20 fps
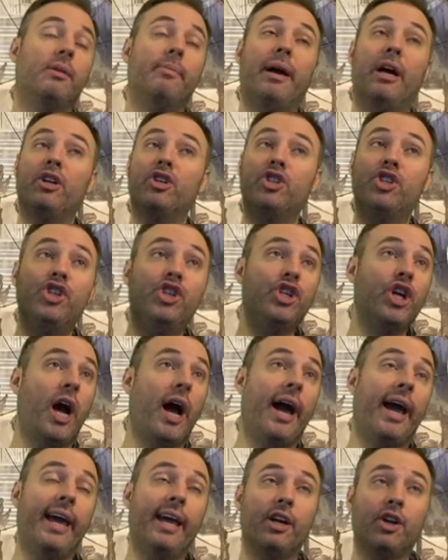talking about
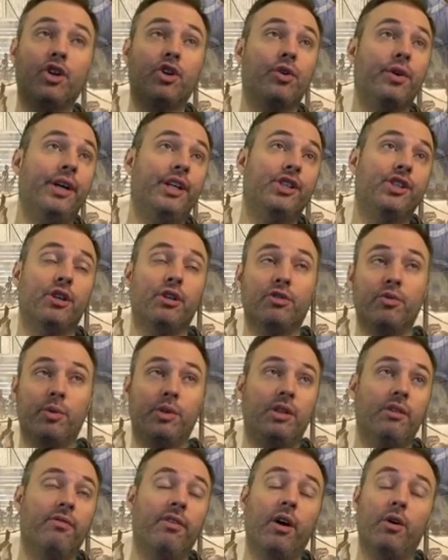giant
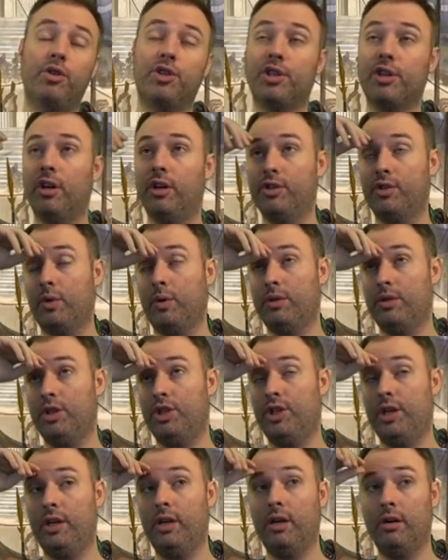creatures with devotion, all
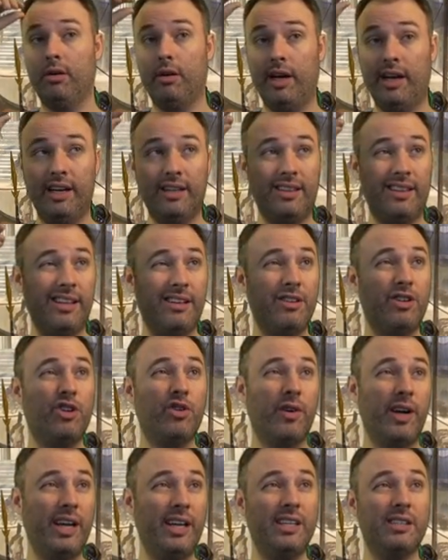sorts of shit in green.
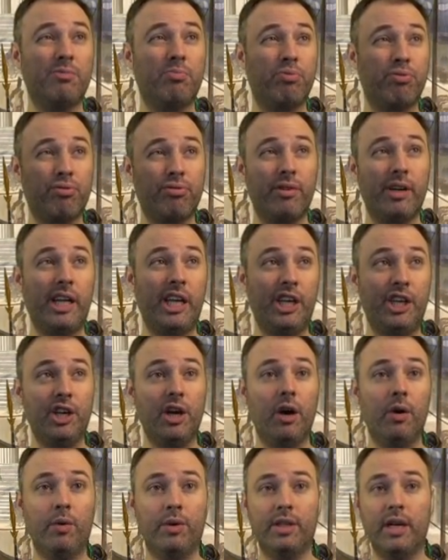Green is pretty
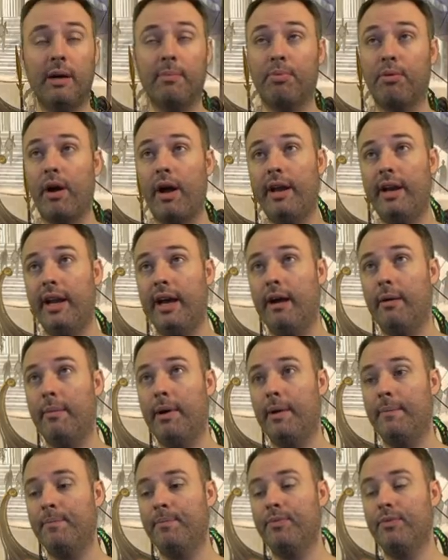yoked up right
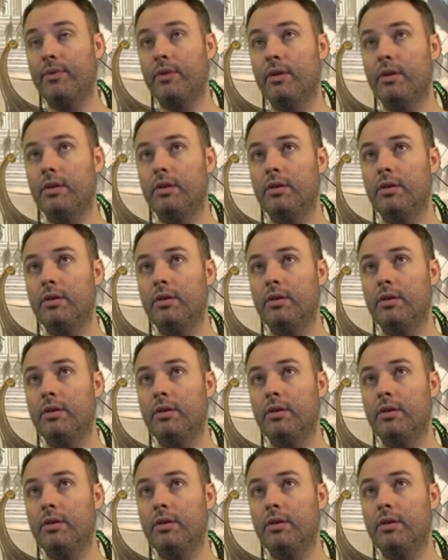now, man.